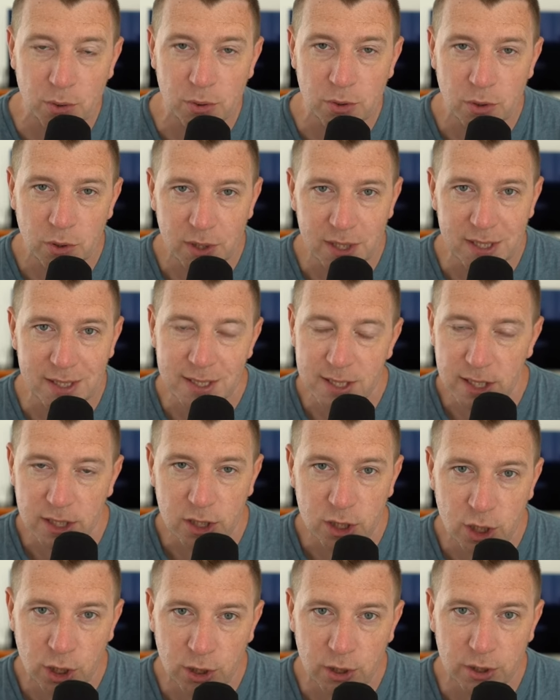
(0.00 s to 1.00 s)
altcoins
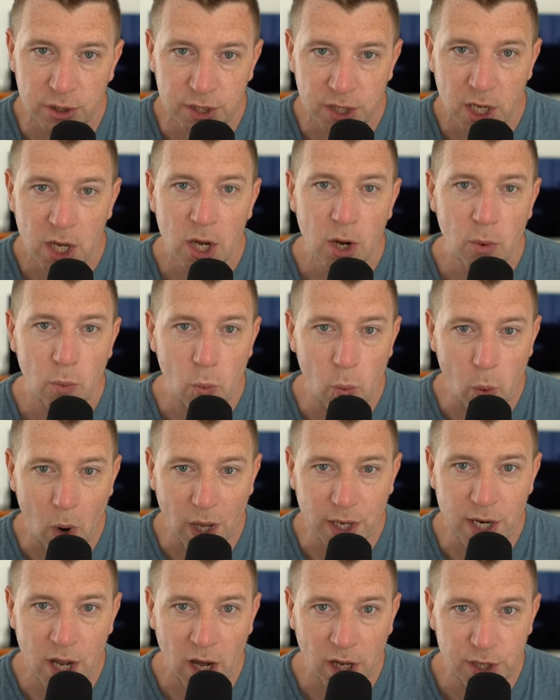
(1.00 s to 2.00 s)
that could
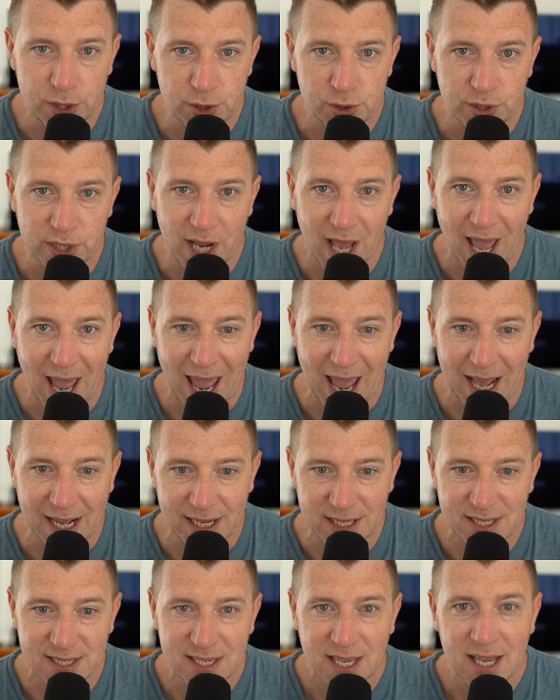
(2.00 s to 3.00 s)

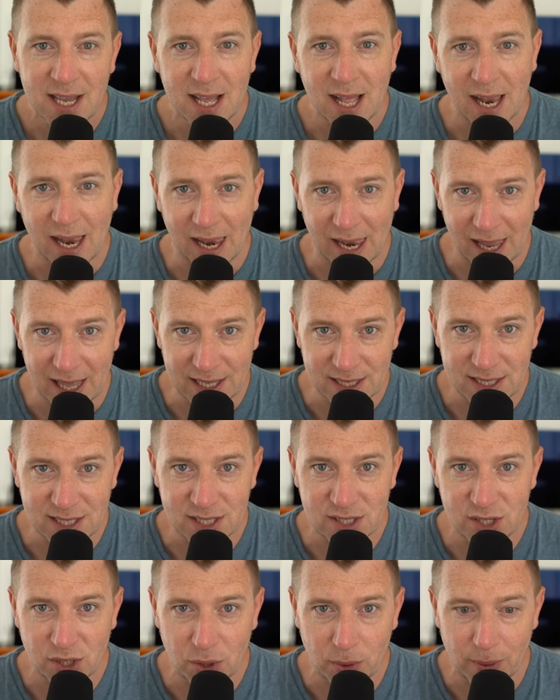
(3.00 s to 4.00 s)
100x. Let's
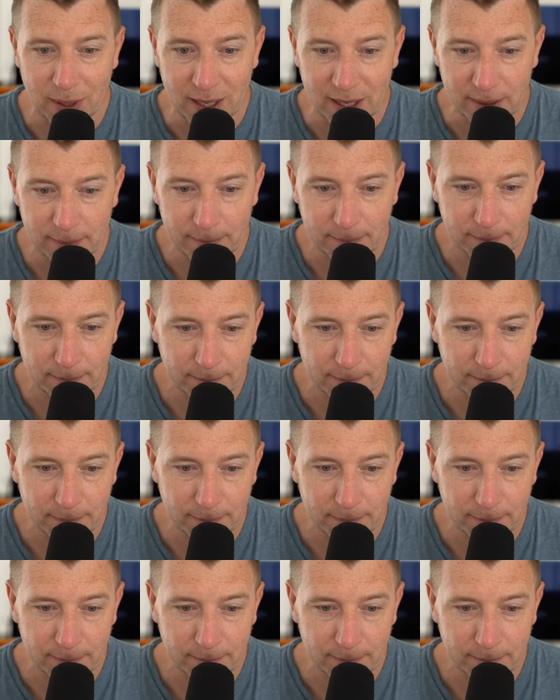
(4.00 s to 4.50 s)
do it.